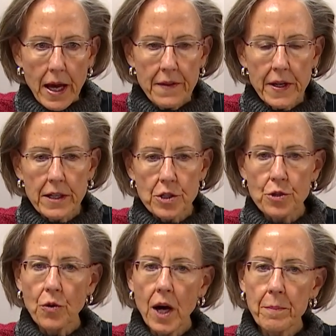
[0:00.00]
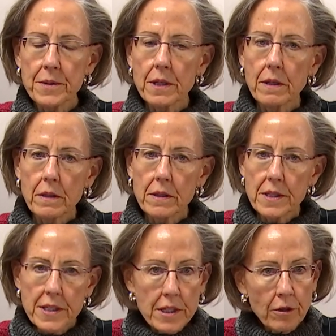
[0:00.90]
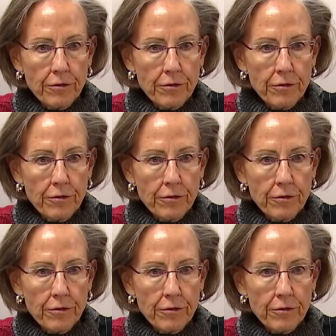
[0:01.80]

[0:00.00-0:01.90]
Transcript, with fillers: and then it's dropped still